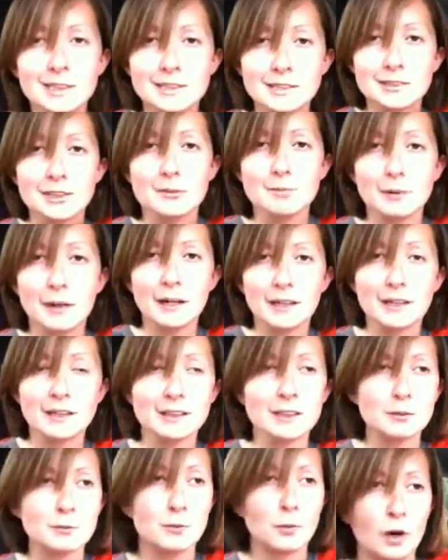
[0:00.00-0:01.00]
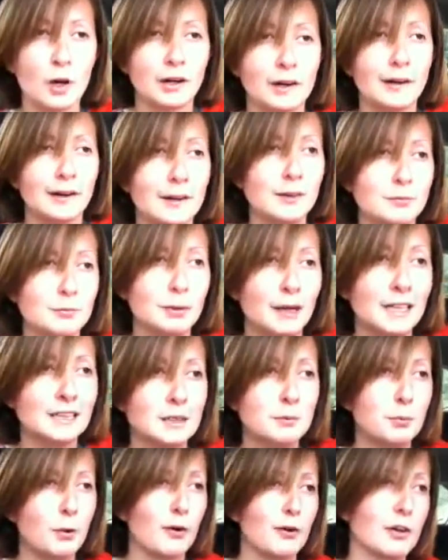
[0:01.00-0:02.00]
and straight back into work again, back
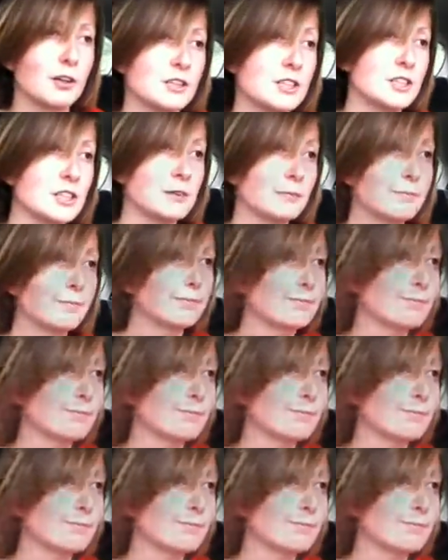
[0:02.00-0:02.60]
to porridge.